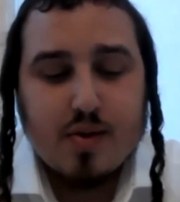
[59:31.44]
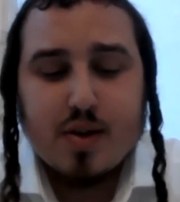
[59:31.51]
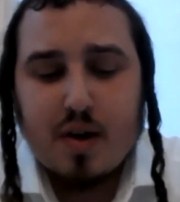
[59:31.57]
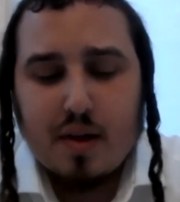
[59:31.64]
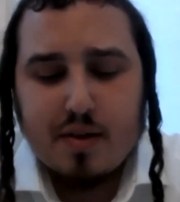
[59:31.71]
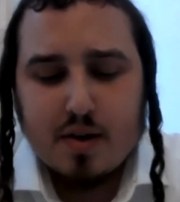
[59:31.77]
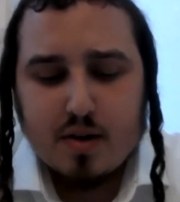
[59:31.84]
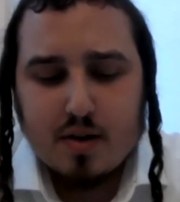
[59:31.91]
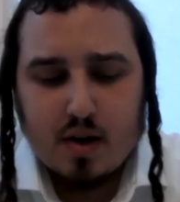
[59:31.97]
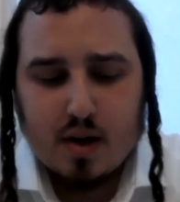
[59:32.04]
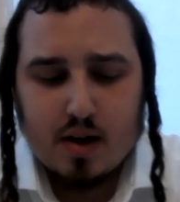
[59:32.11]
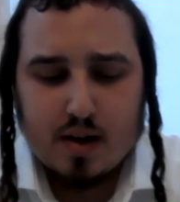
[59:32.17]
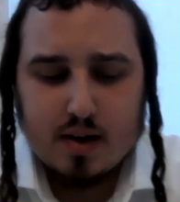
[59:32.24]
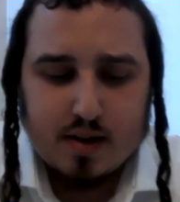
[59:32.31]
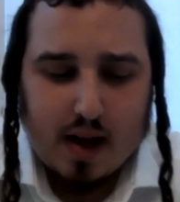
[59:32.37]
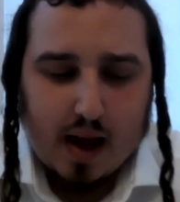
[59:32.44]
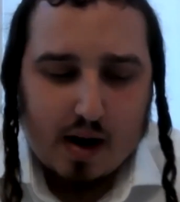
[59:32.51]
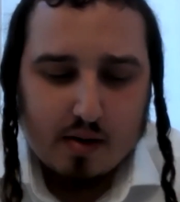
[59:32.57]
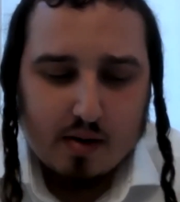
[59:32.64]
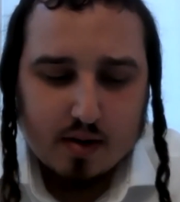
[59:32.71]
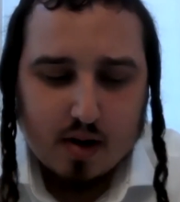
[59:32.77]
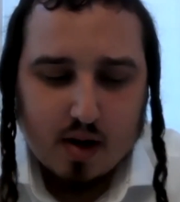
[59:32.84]
There's another
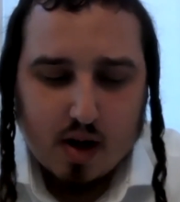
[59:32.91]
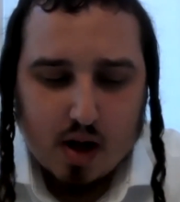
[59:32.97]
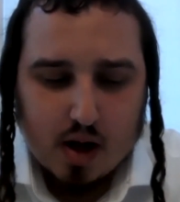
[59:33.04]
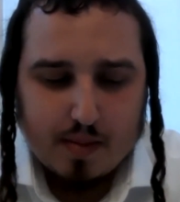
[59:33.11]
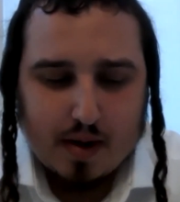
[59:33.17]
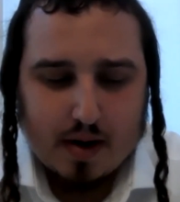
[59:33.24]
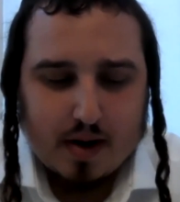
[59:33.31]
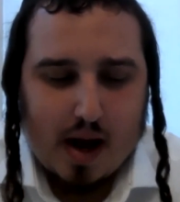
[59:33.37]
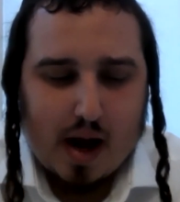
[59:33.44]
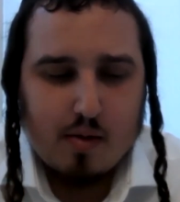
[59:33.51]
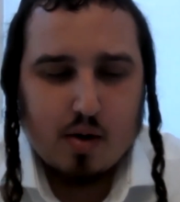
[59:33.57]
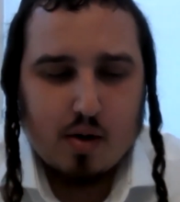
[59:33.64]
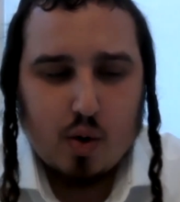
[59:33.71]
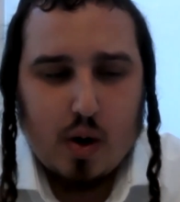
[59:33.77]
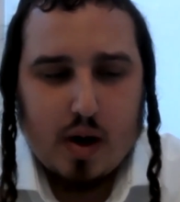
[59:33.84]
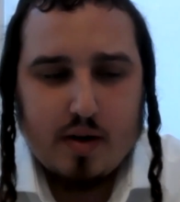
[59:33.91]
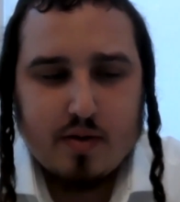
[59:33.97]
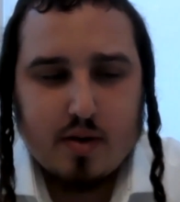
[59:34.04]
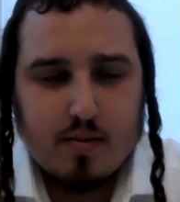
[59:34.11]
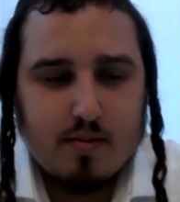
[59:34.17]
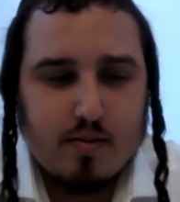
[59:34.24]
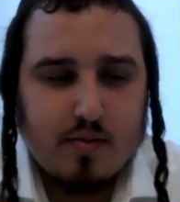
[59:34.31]
town about an hour away
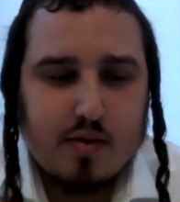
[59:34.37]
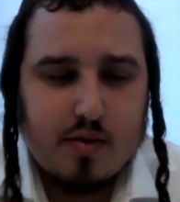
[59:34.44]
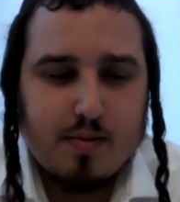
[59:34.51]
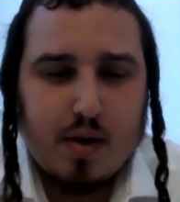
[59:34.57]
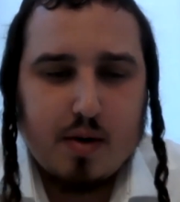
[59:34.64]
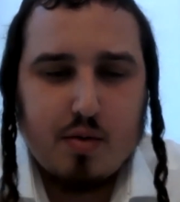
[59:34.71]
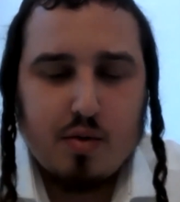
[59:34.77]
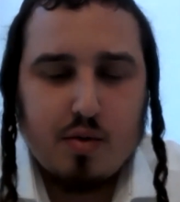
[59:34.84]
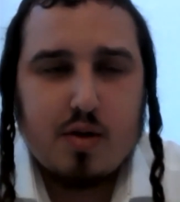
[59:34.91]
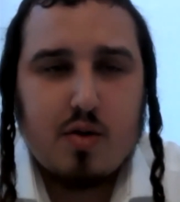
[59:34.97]
from Beirut.